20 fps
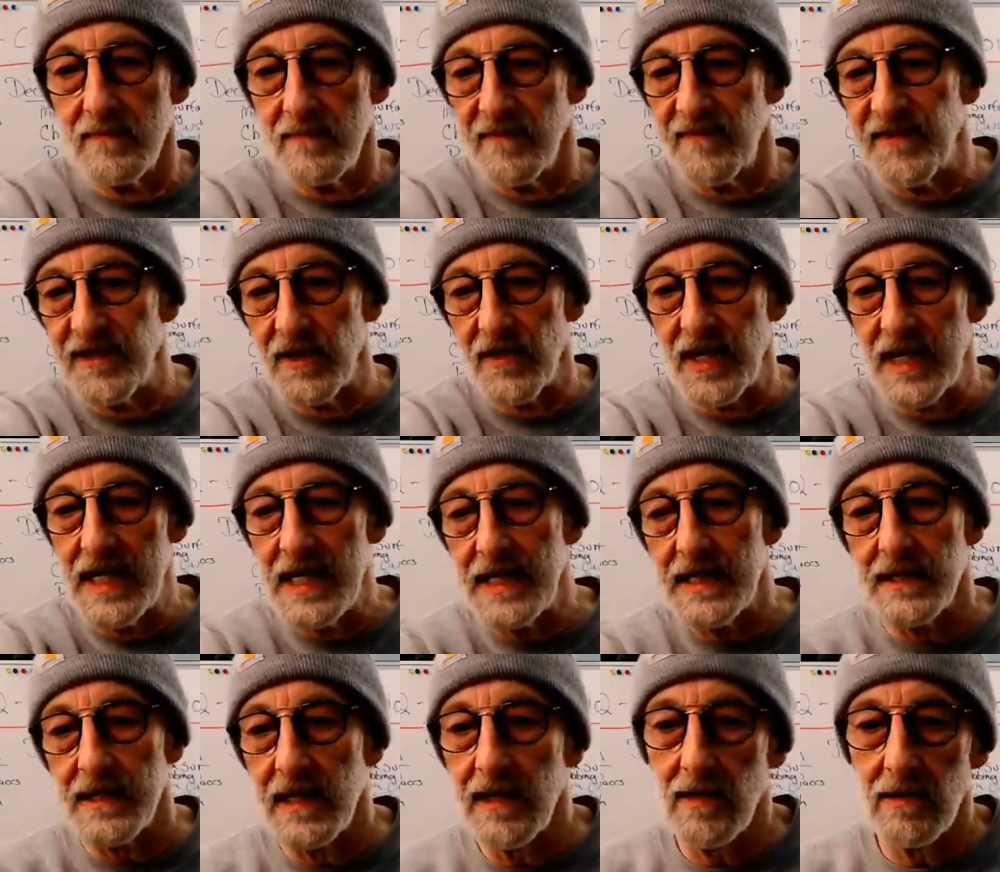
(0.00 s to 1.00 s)
feel the heat
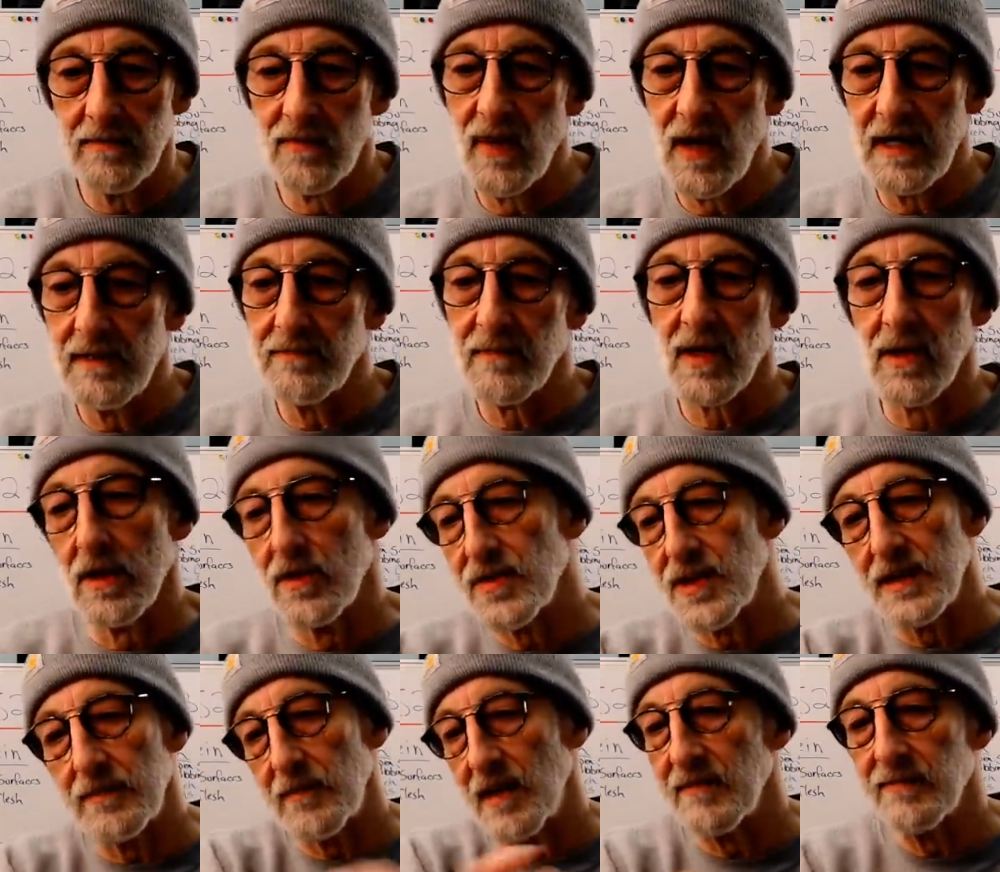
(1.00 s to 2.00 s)
in there, right? Close
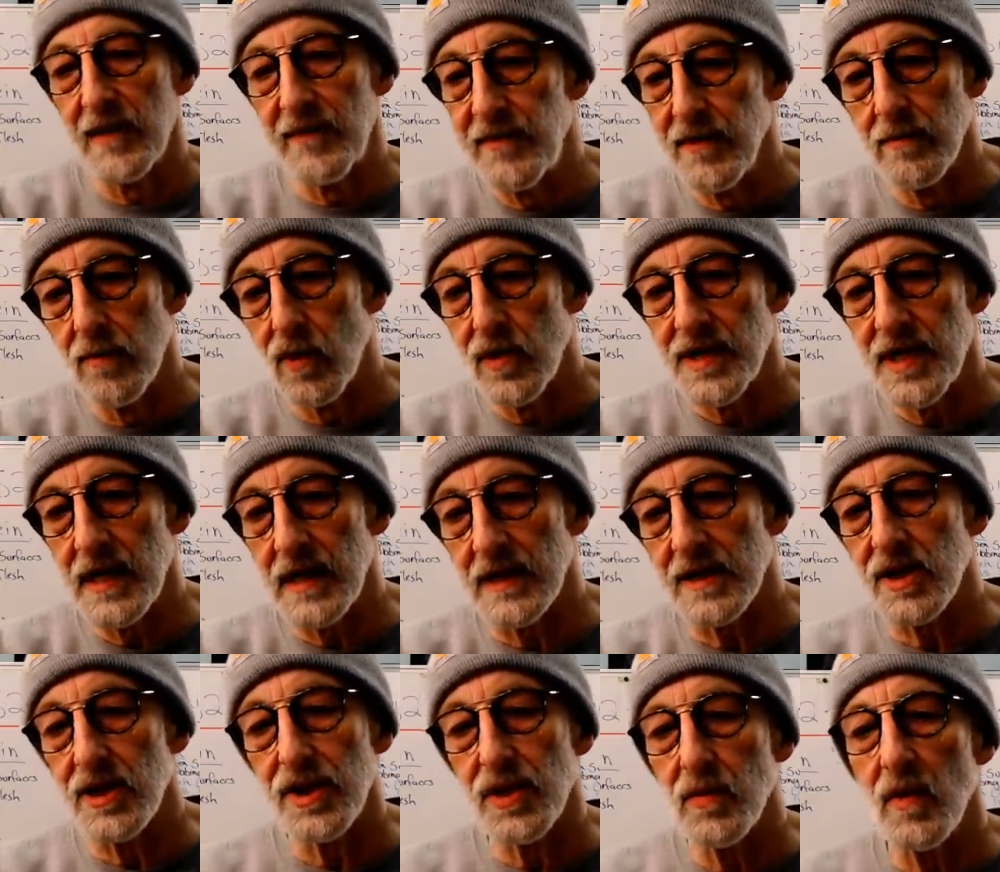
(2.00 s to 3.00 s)
it, give them a few more seconds,
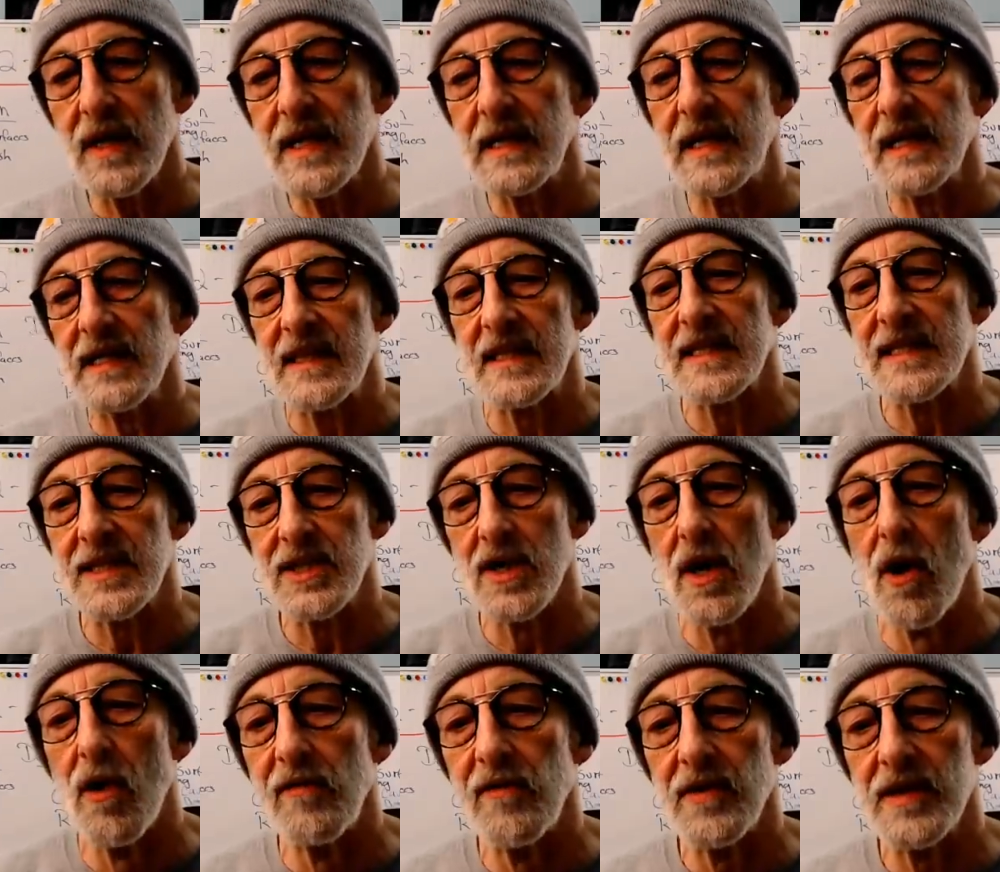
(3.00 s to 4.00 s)
because you want to get this
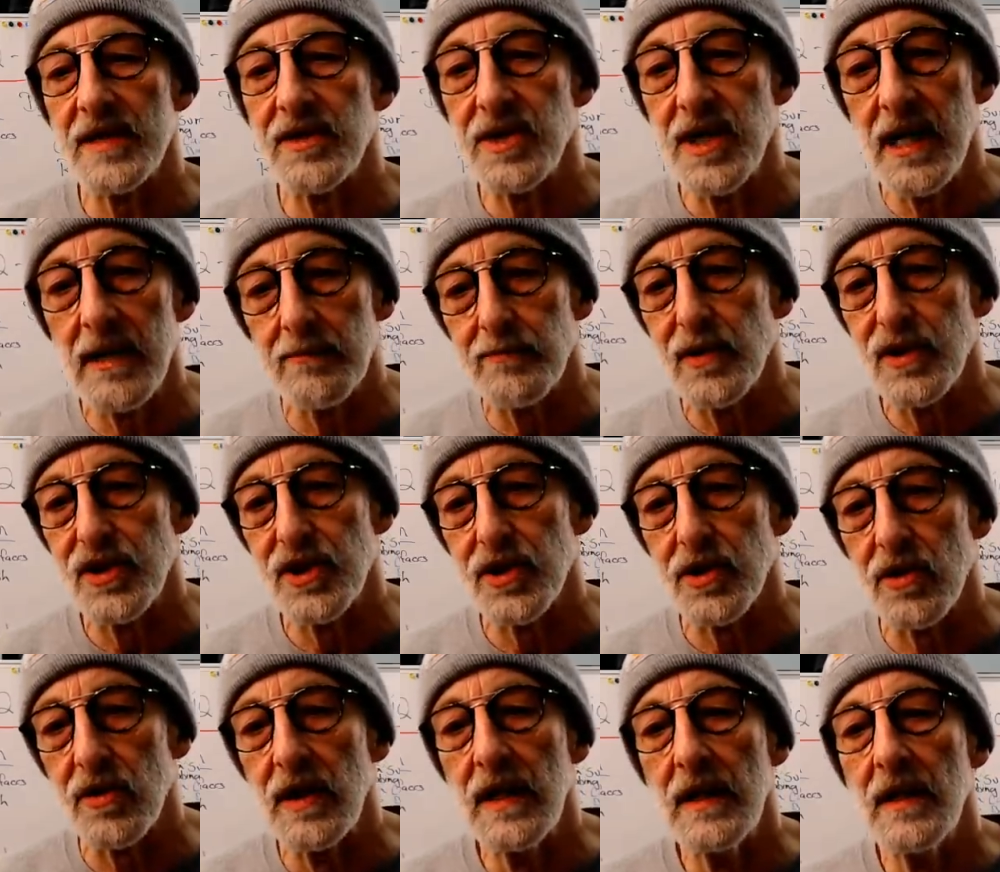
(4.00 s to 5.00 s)
over the
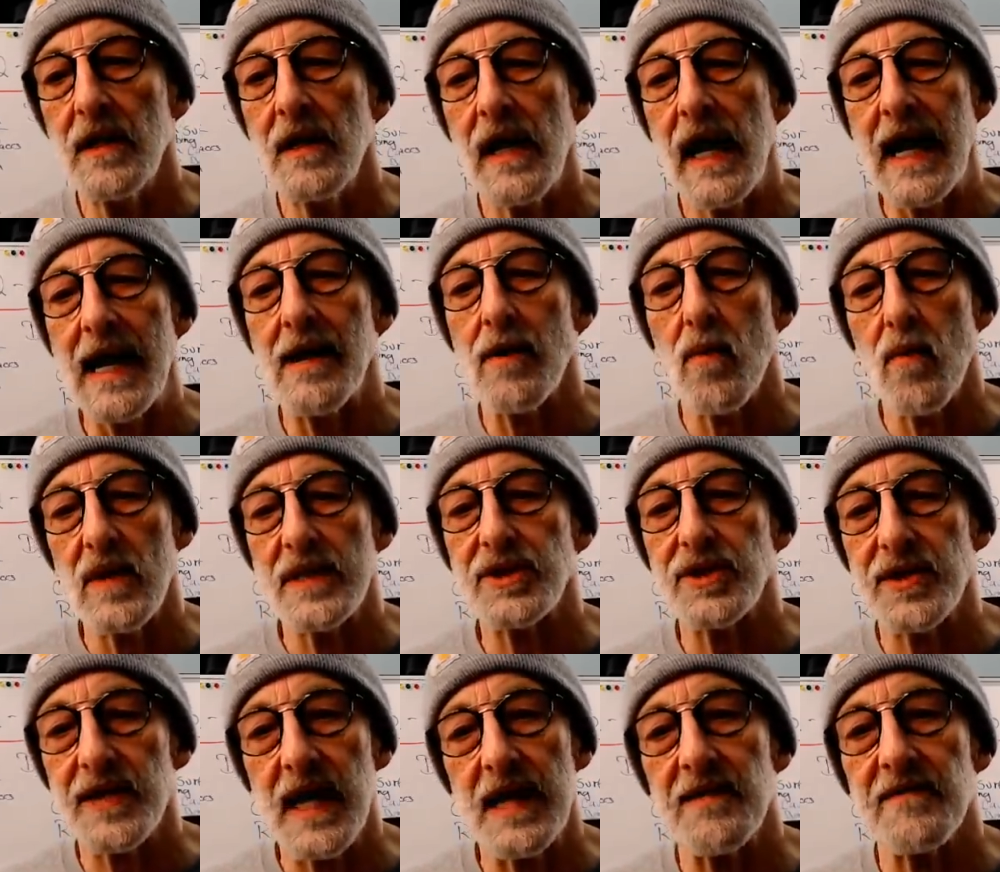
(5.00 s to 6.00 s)
temperature at which
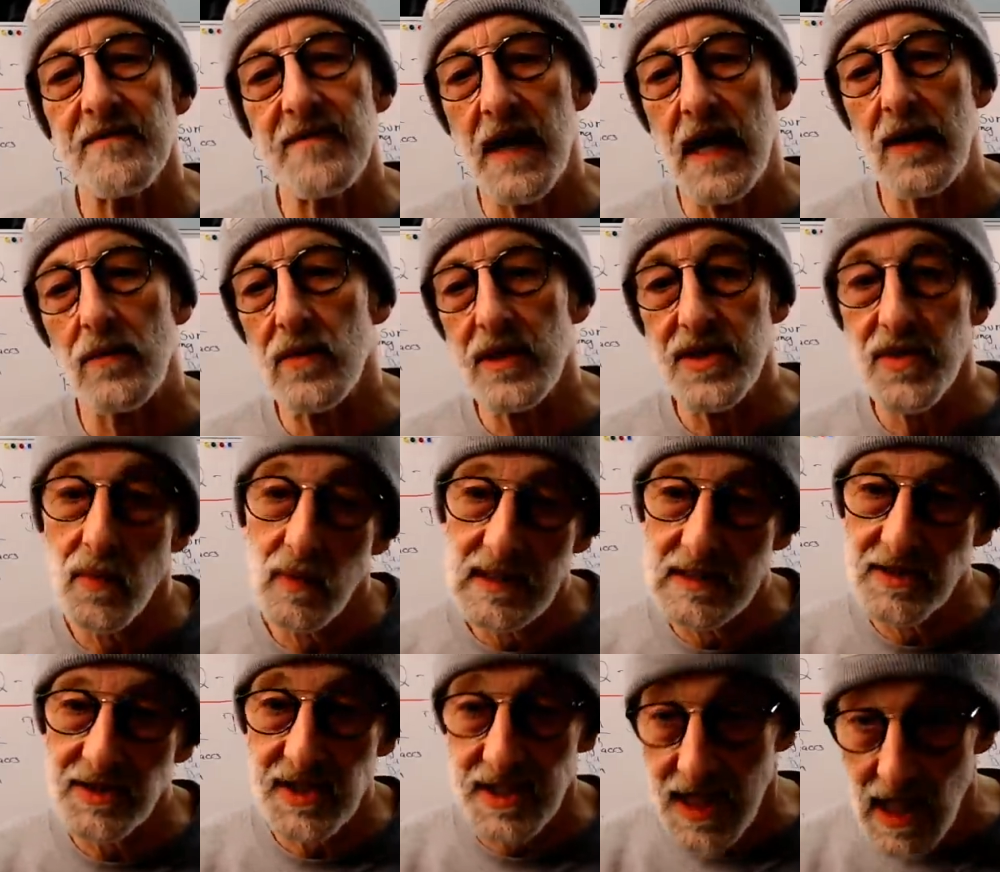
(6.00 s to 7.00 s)
that virus
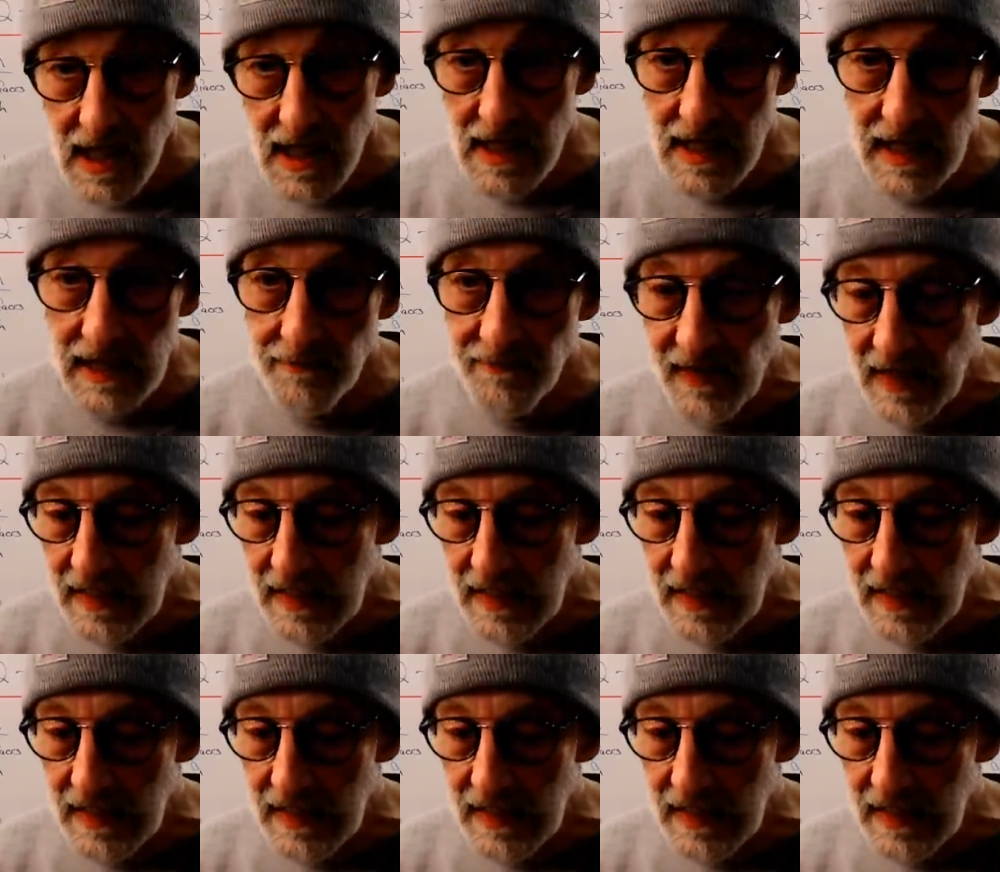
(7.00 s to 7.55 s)
will die.